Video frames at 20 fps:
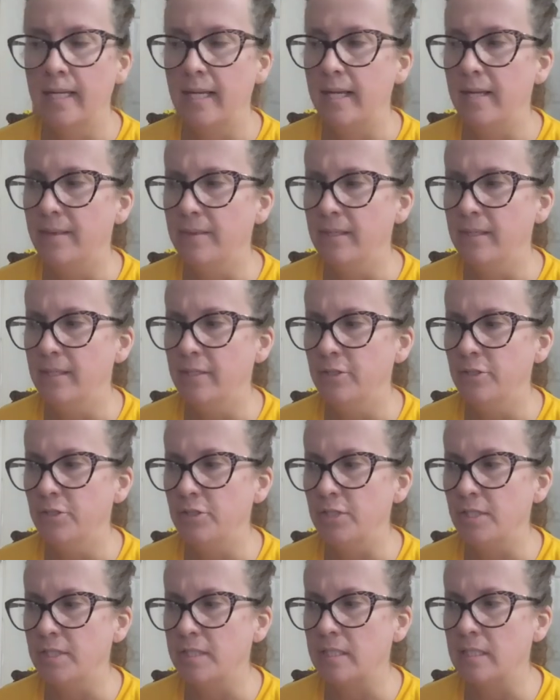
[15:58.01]
And then
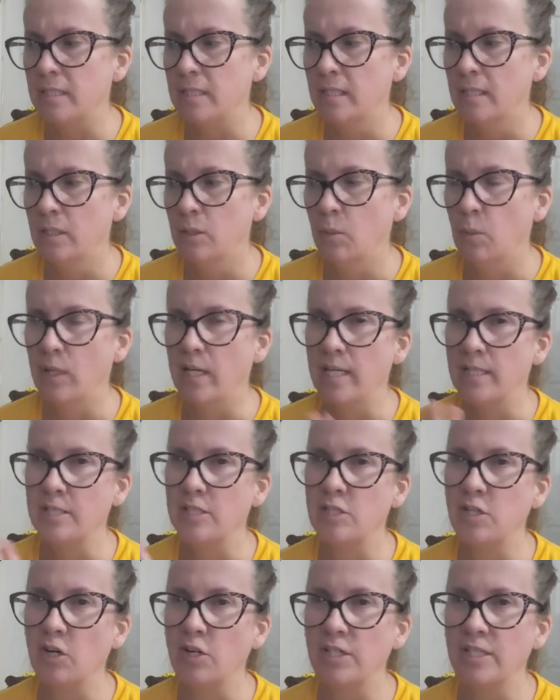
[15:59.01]
just when I
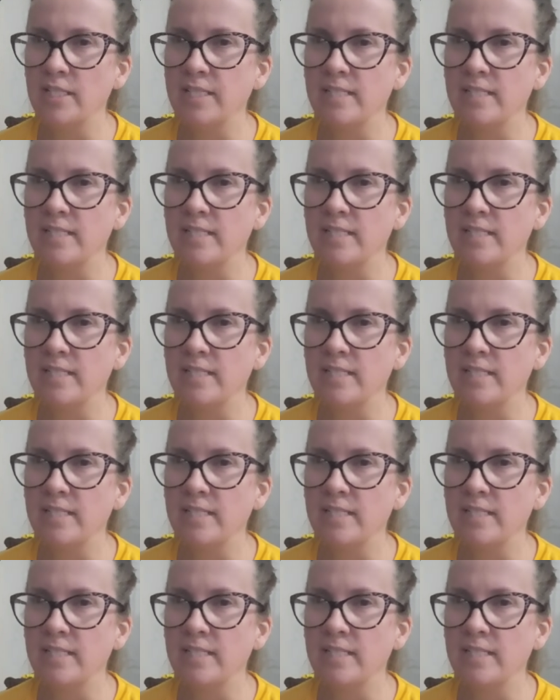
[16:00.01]
started